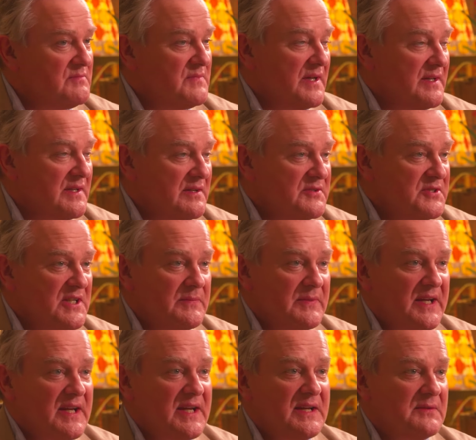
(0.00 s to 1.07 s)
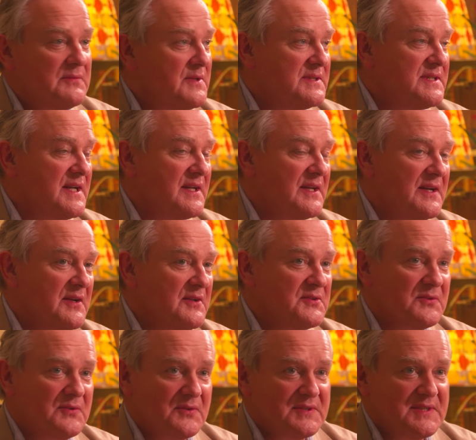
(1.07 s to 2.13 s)
I don't know Gina McKee would take a note,
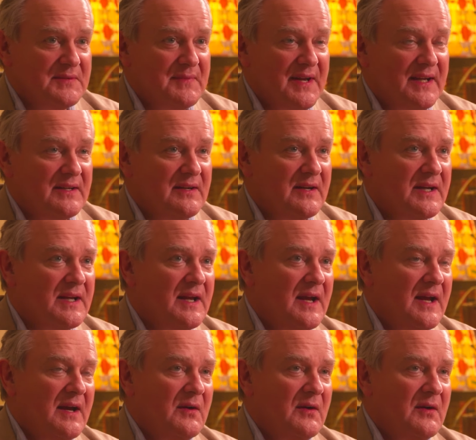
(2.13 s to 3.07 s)
or Tim McInnerny,